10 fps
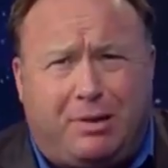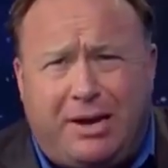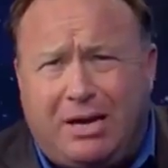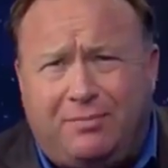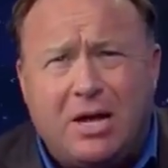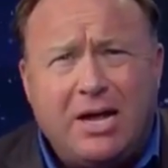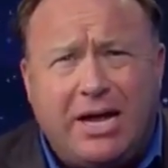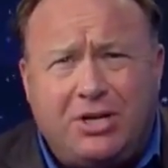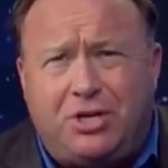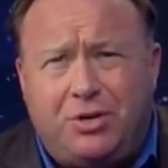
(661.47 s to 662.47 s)
plenty of
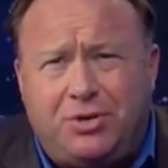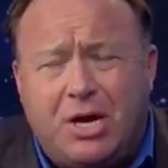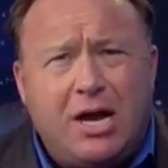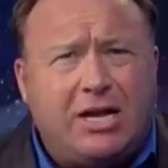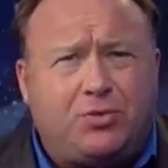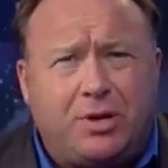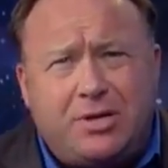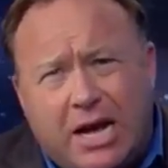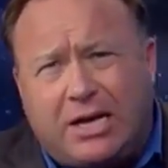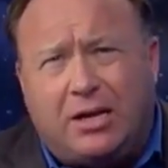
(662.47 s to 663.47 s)
issues. It's
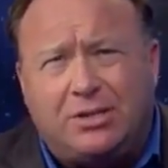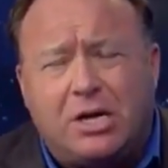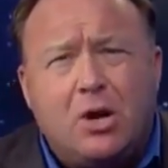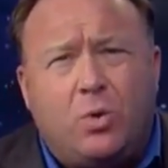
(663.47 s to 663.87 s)
ridiculous.